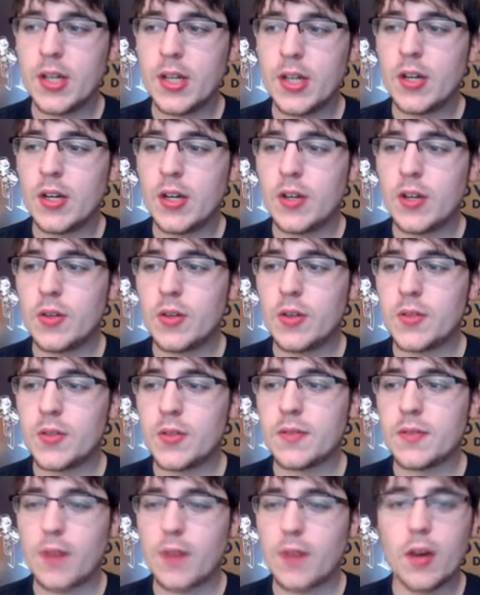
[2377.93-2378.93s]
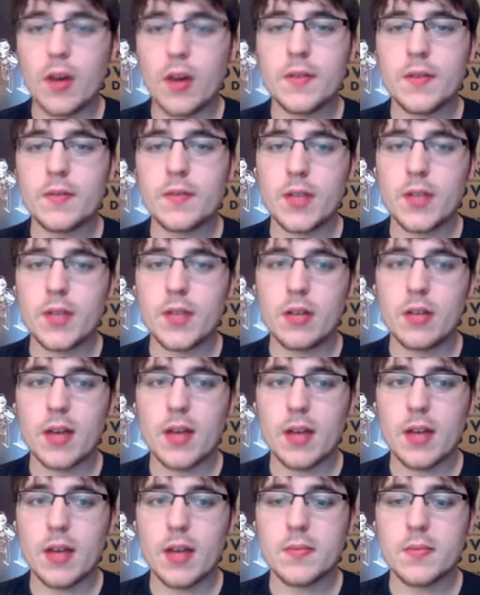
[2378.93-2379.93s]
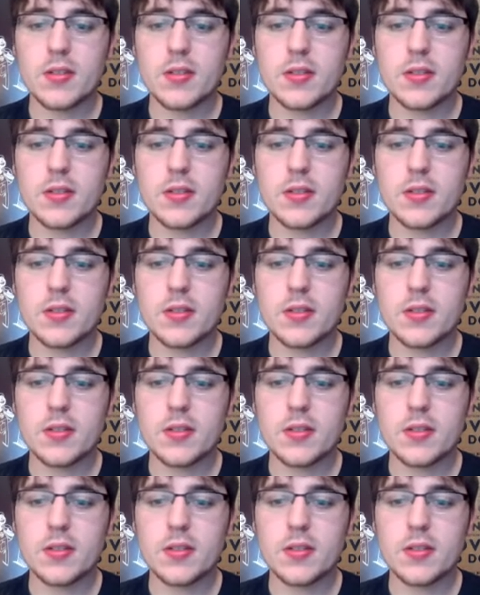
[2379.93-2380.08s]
who's involved in video games